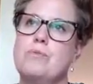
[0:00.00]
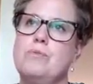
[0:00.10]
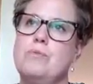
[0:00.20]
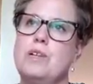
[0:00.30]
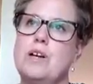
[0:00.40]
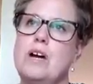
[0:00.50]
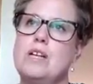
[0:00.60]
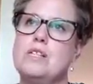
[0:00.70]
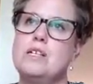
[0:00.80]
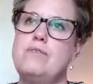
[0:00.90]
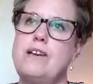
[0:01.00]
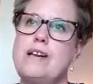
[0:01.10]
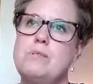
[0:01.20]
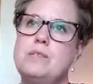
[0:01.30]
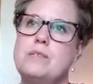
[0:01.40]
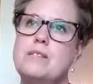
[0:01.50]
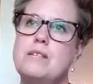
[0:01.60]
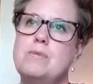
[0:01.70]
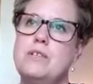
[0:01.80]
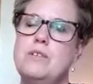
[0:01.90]
regardless of labels
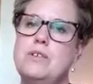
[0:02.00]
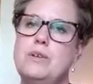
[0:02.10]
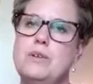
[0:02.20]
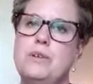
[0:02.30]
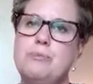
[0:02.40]
that were given her,